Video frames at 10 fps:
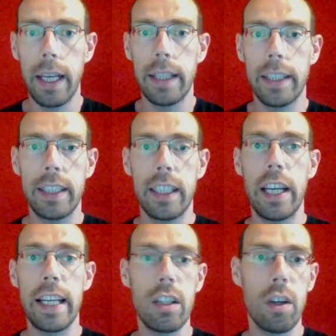This
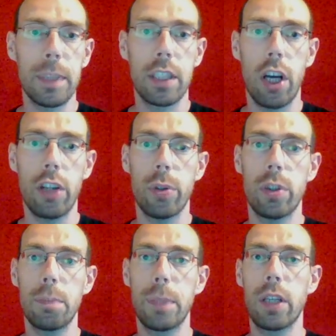income is
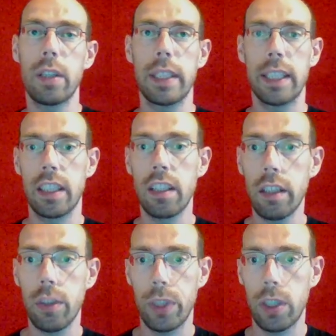unearned because it is not
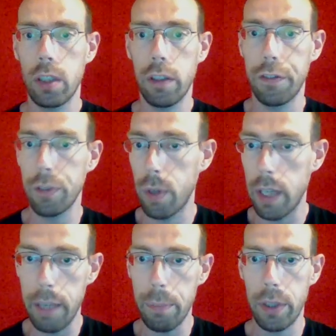the result of your
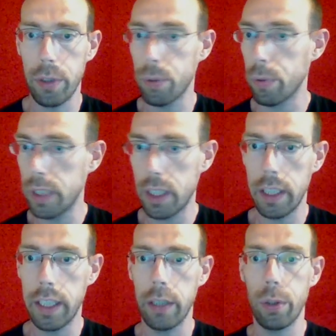labor, your
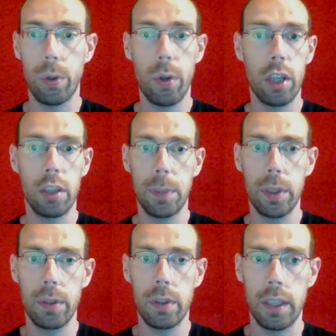risk-taking or
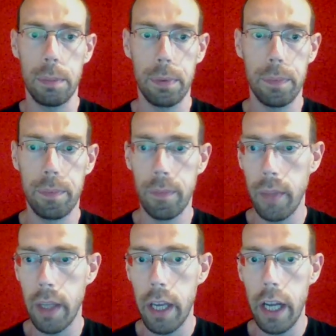entrepreneurship.
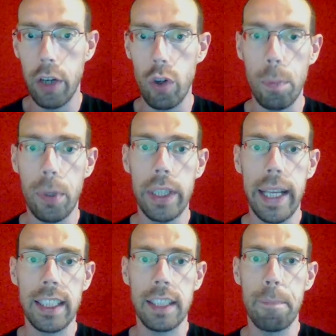Nobody
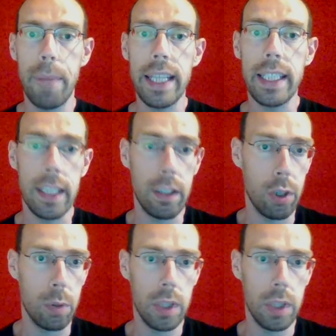has made those